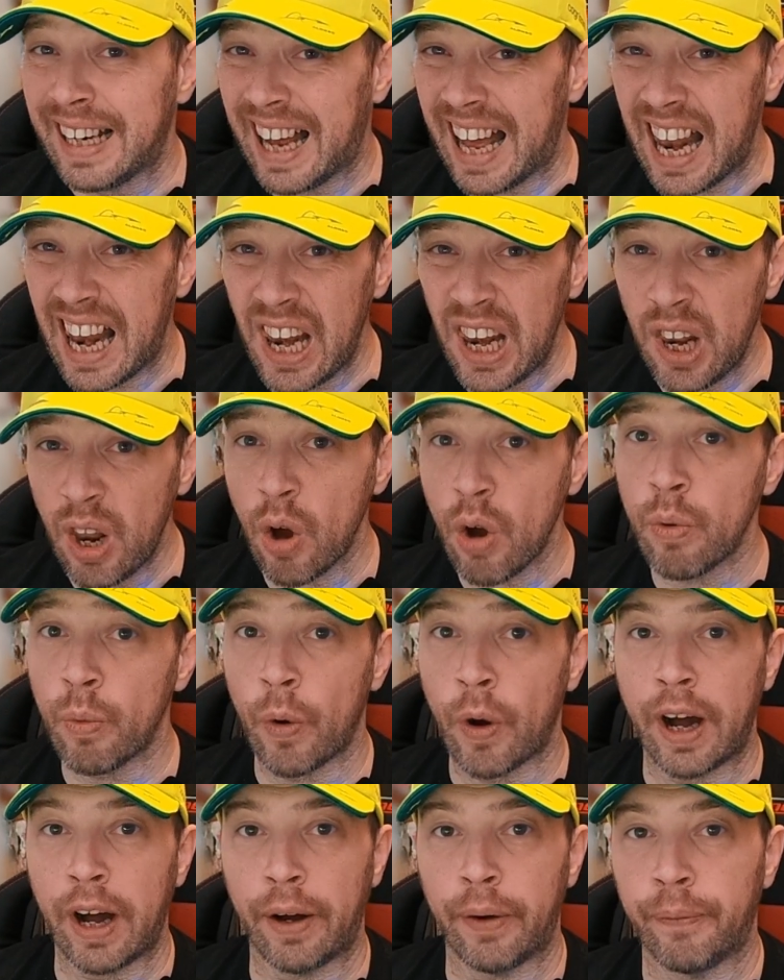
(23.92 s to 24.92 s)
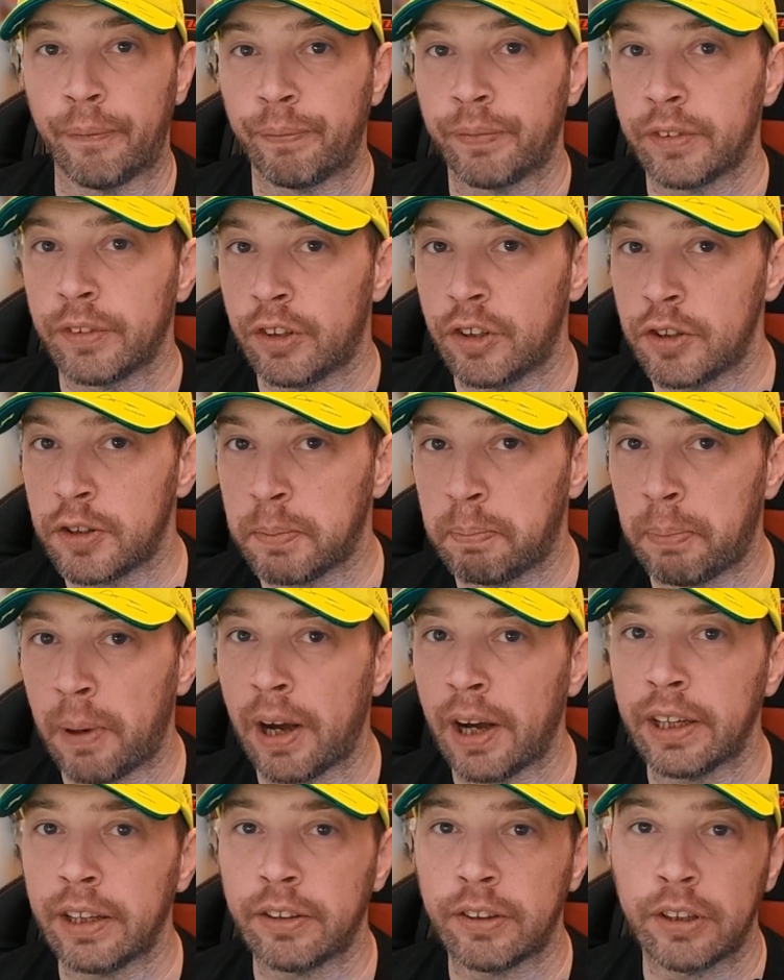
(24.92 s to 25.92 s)
a long while,
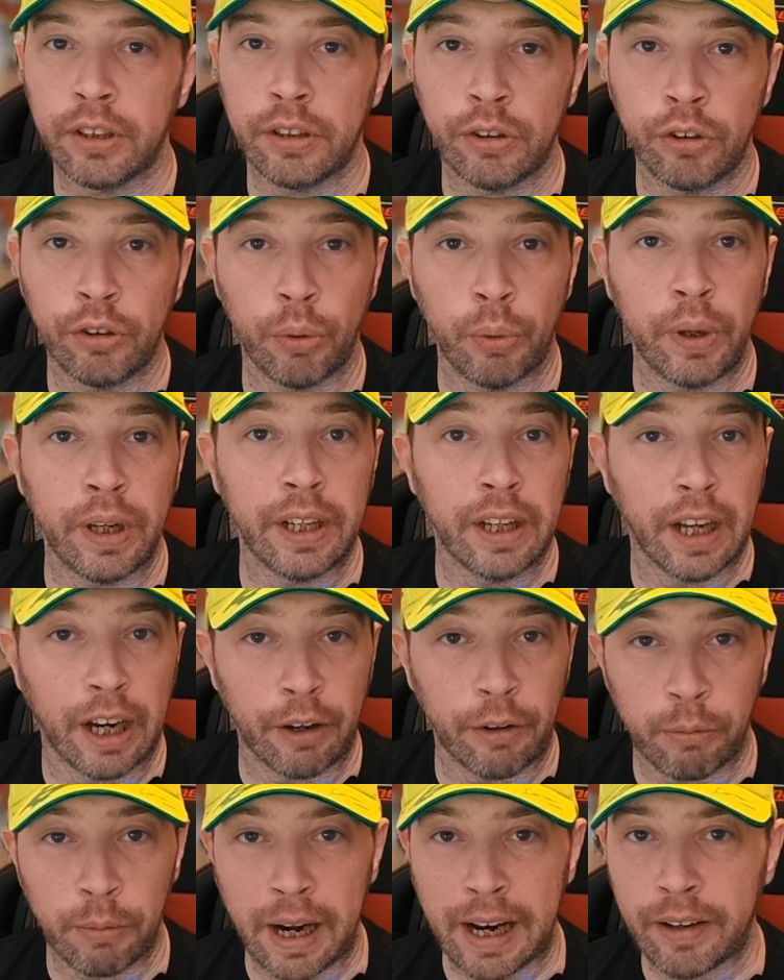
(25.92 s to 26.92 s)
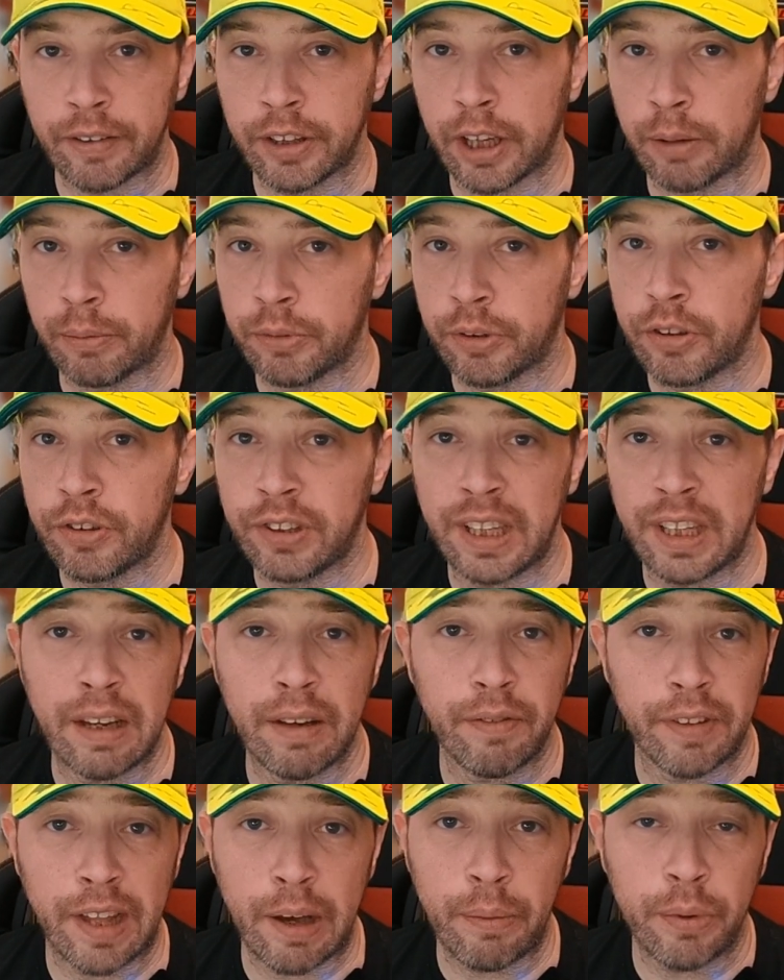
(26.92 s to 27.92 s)
despite doing a roundup to see
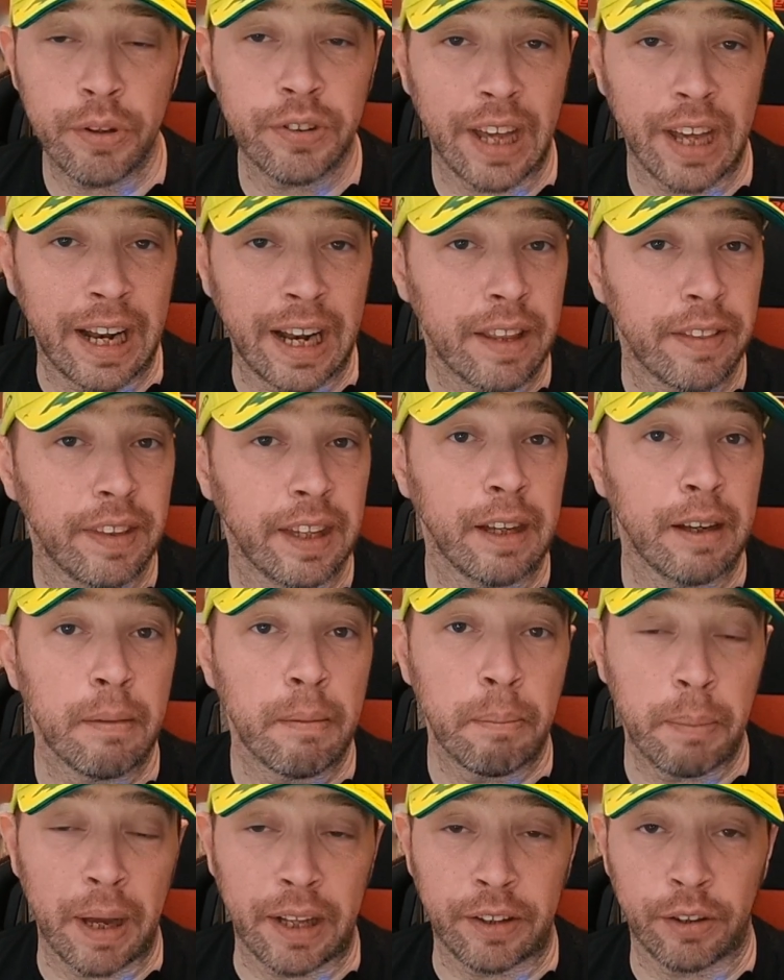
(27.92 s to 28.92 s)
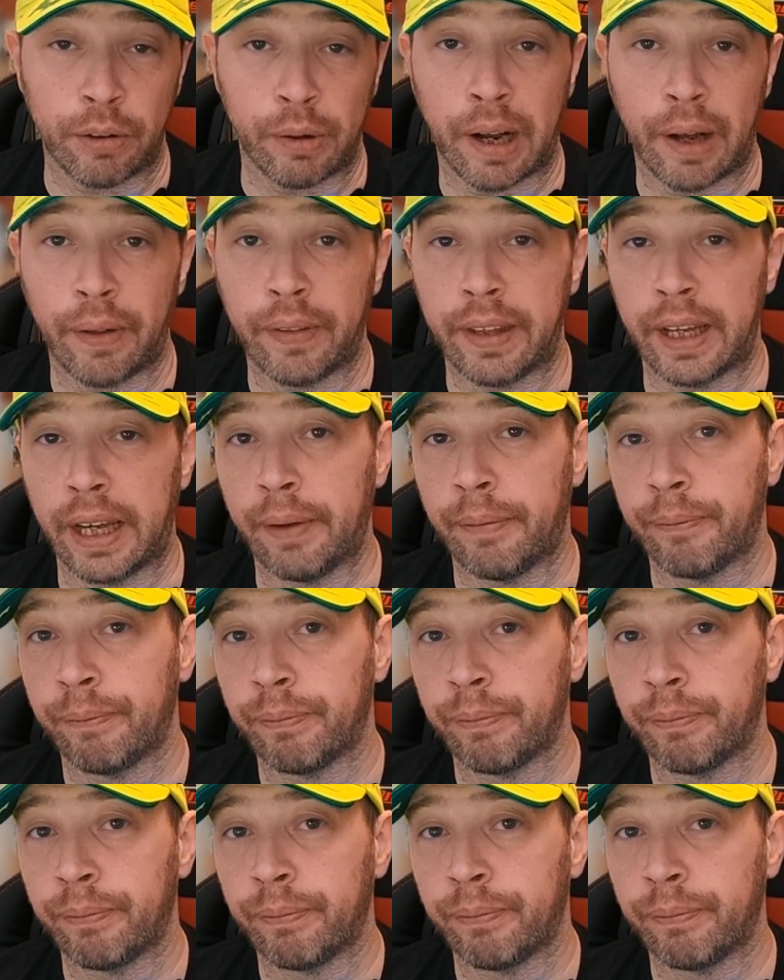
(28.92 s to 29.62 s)
if there was anything better out there.